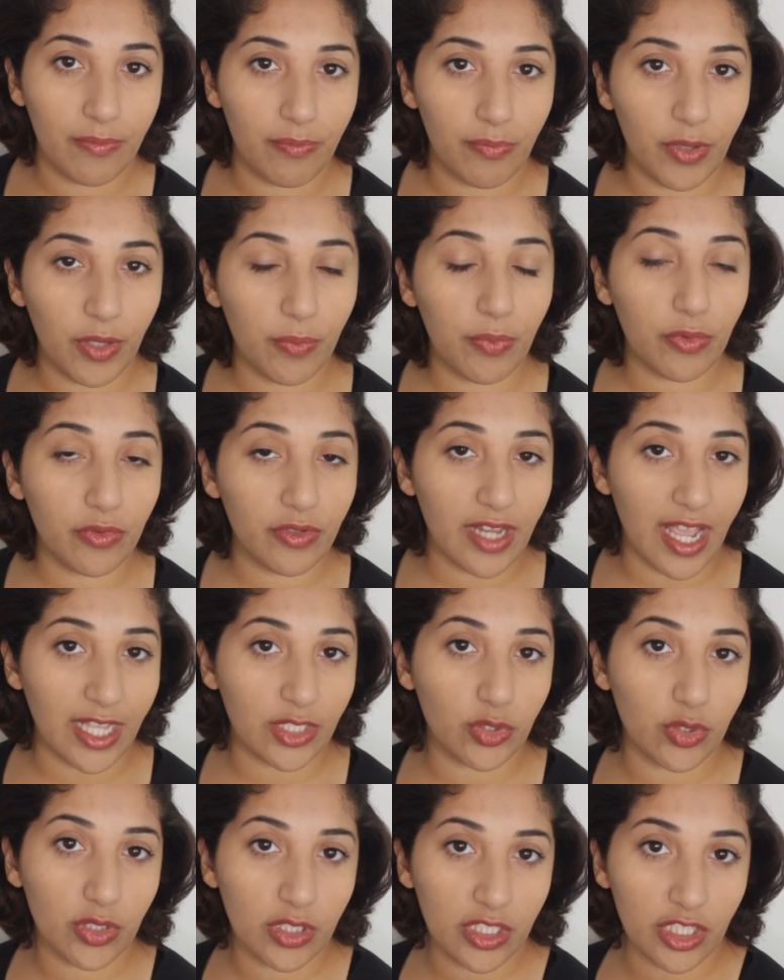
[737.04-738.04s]
people
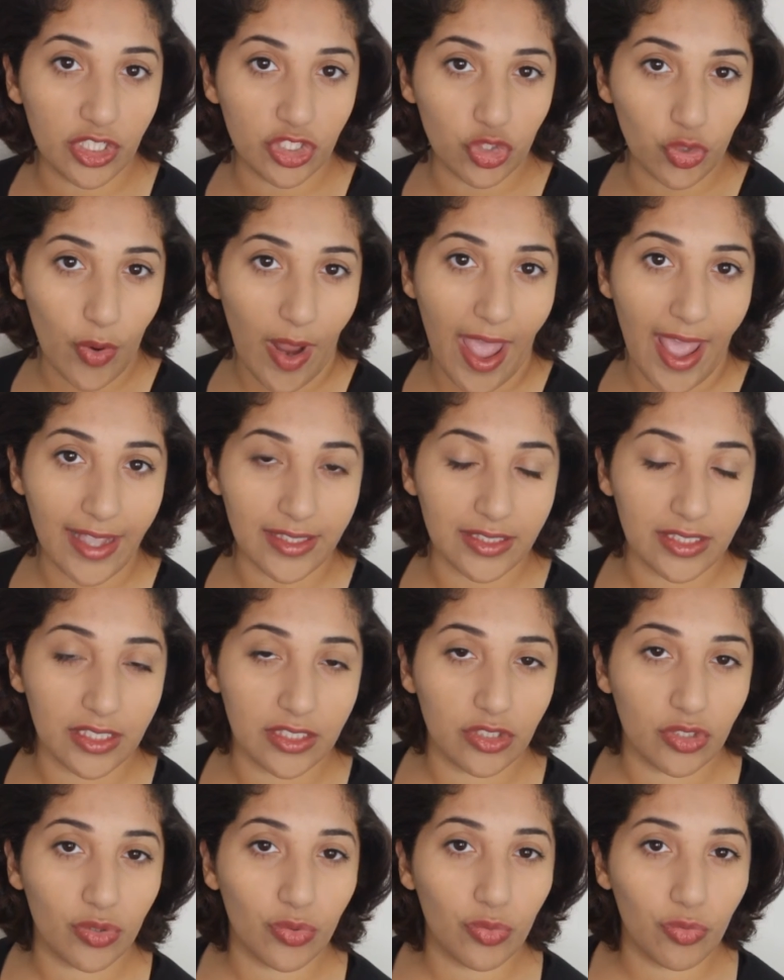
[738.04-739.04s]
naturally
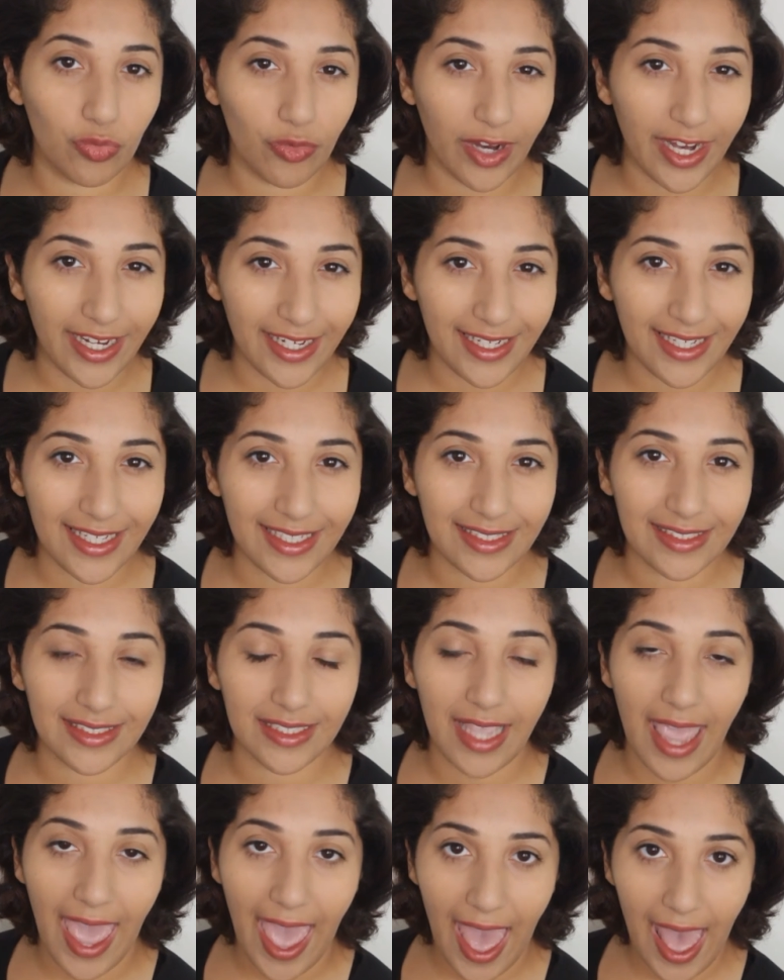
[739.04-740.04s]
attract to
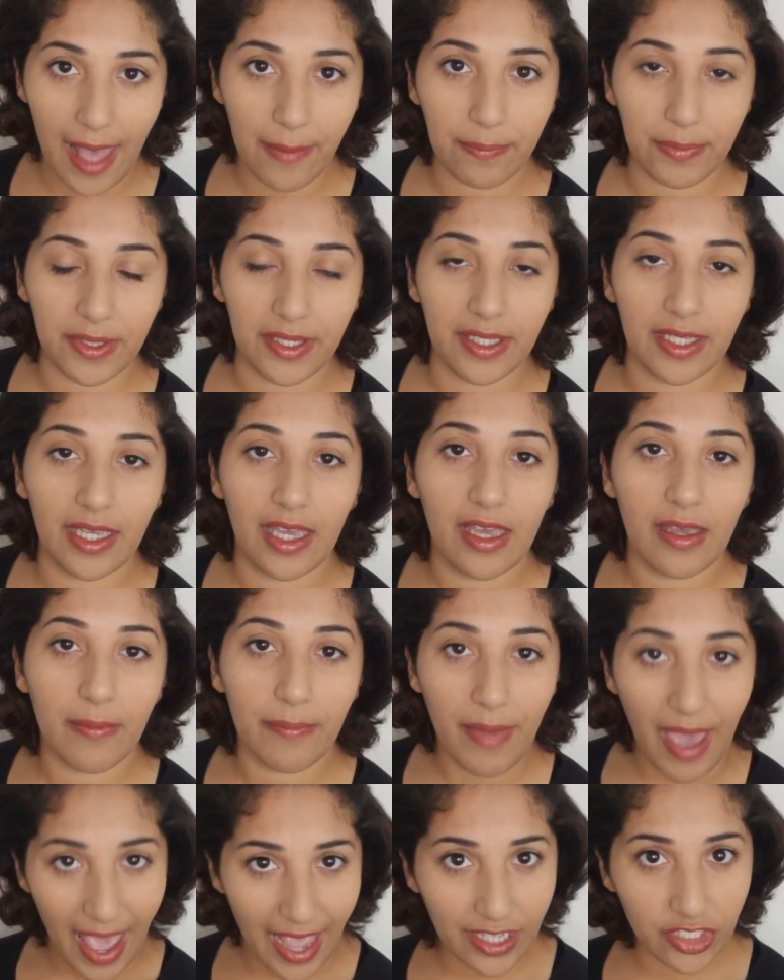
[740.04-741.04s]
radiant, happy,
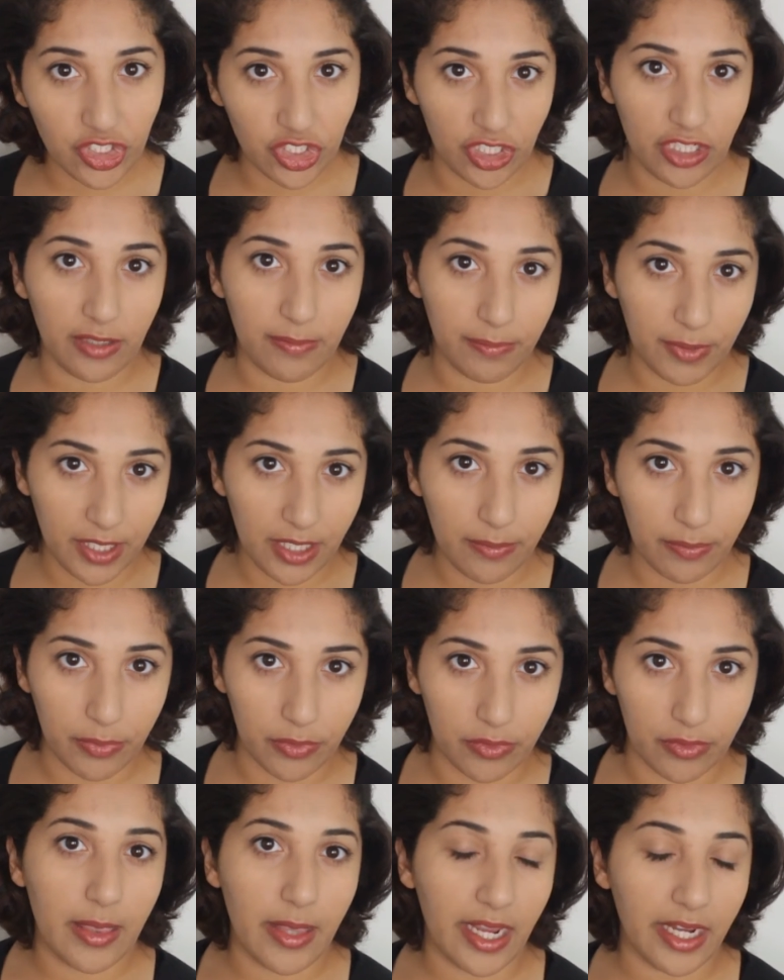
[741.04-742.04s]
passionate
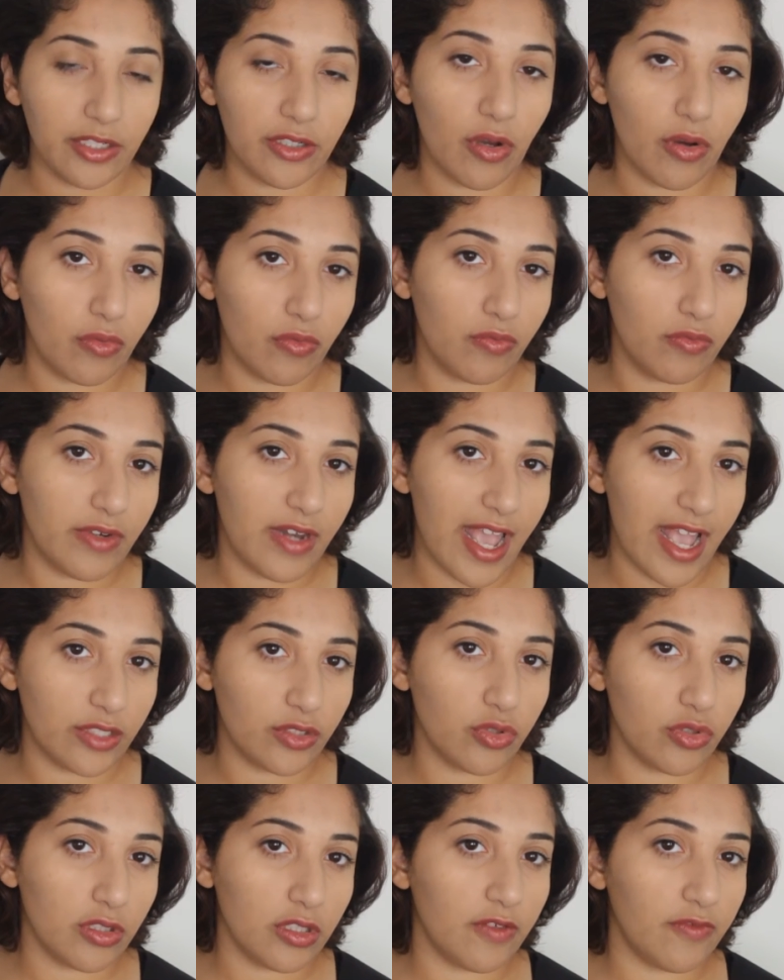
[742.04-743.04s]
people. They don't
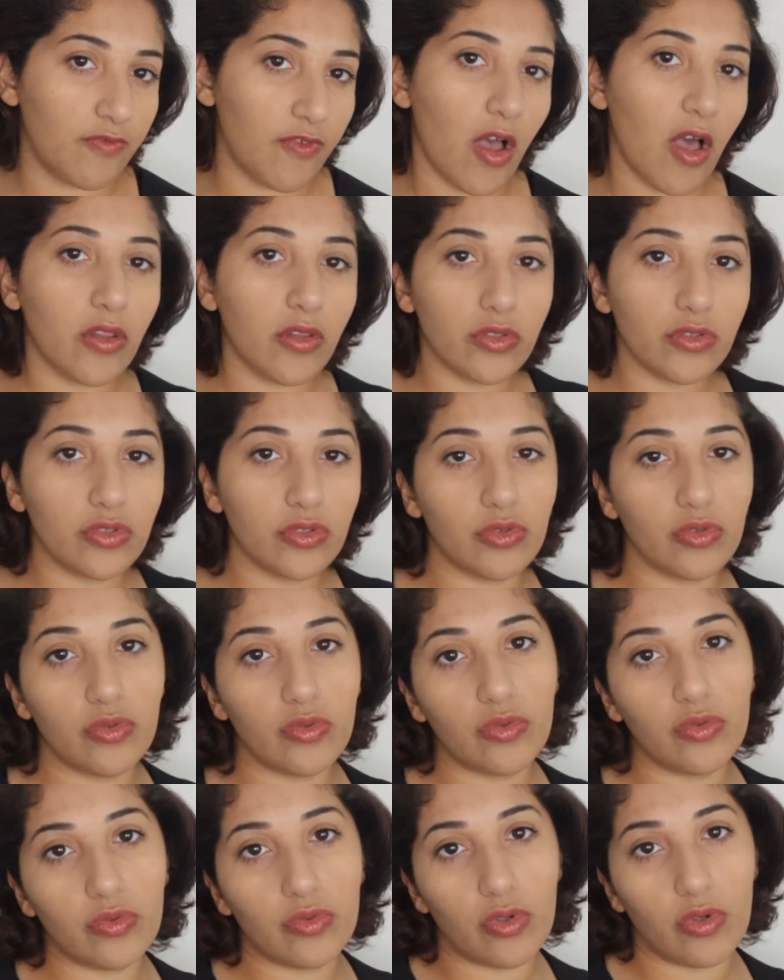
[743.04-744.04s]
naturally follow
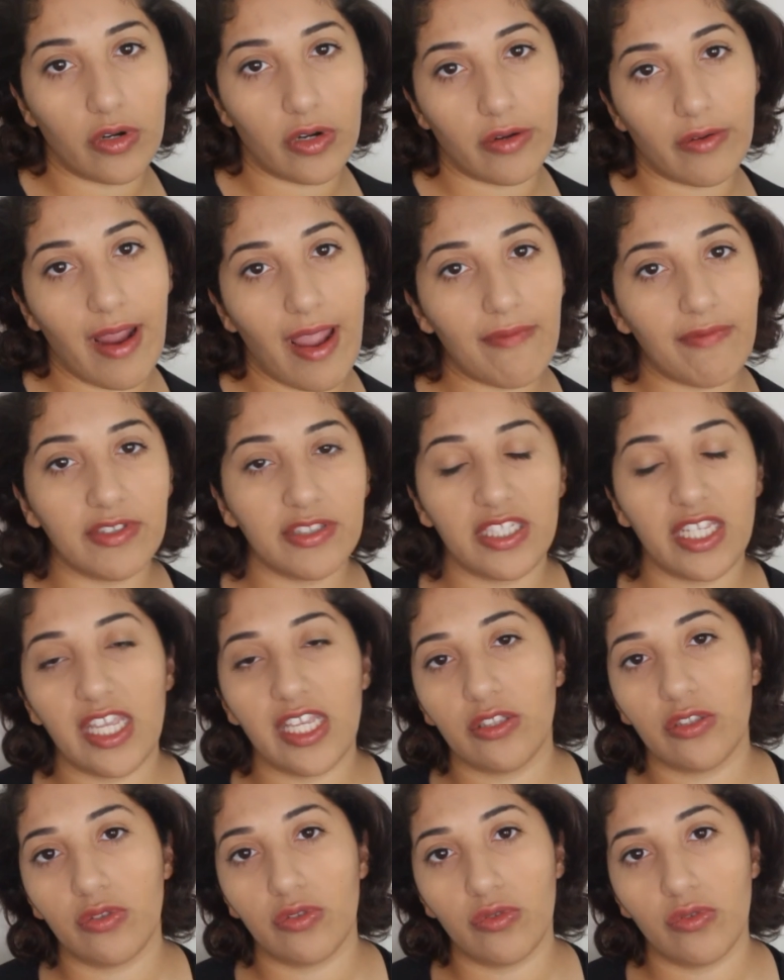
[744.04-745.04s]
to or
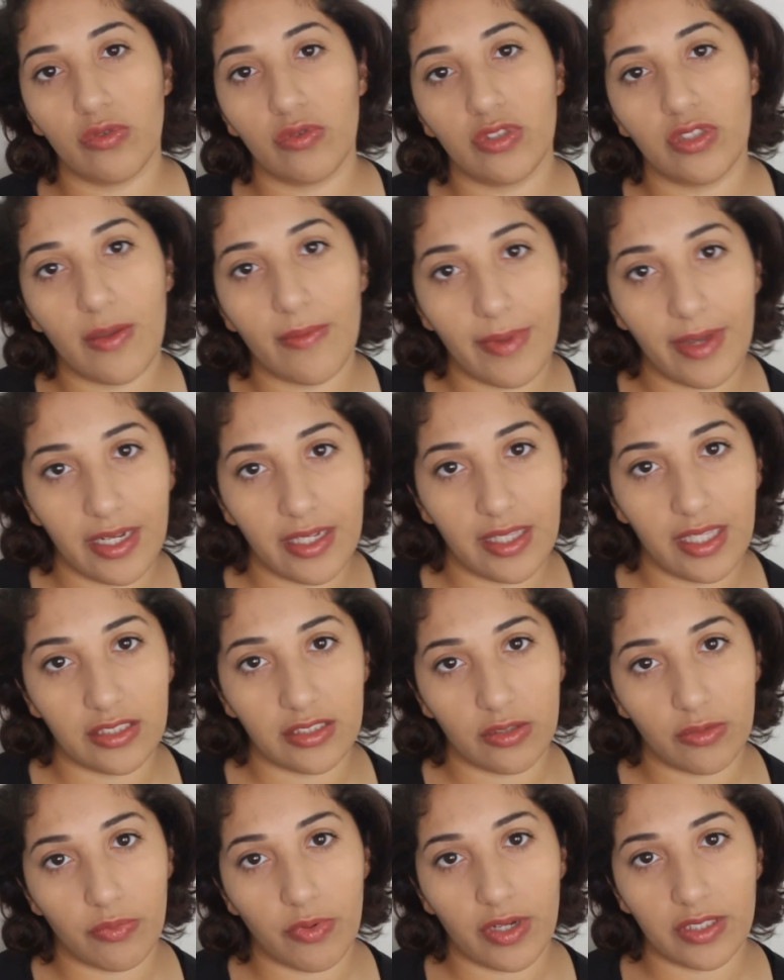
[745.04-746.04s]
gravitate to somebody
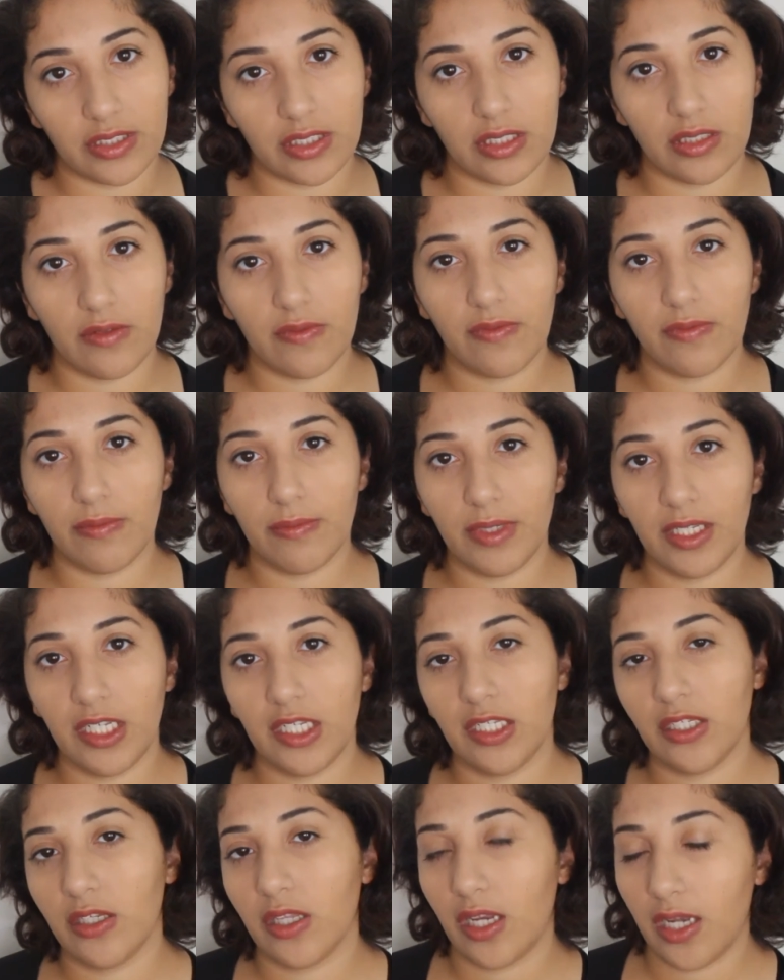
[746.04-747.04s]
that's depressive,
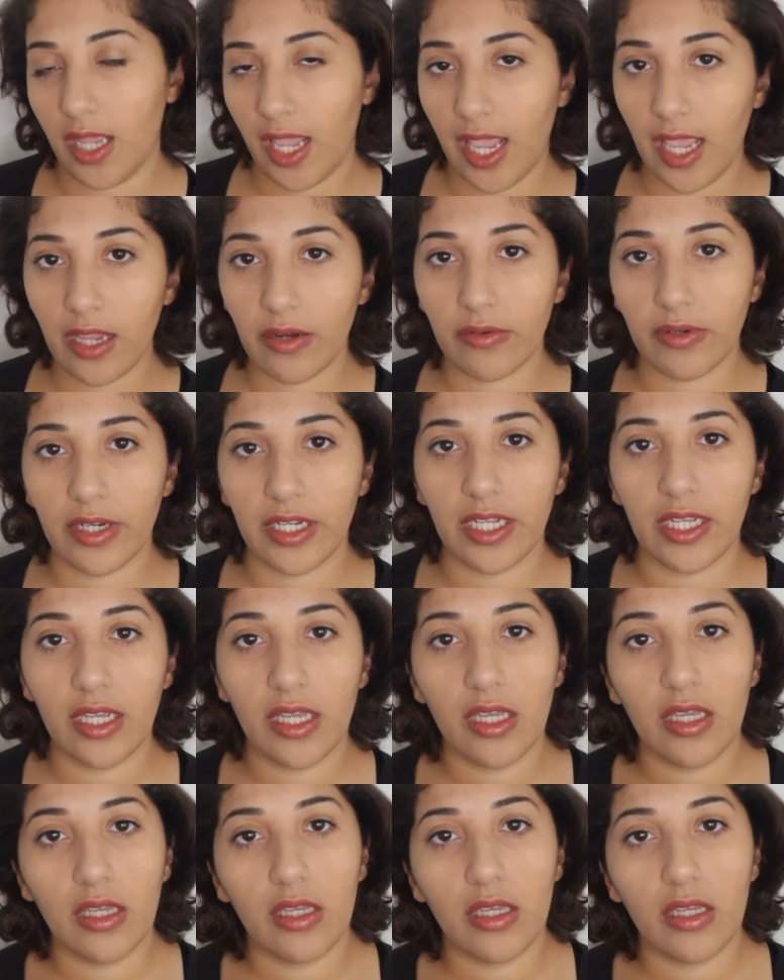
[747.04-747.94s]
mean, and angry.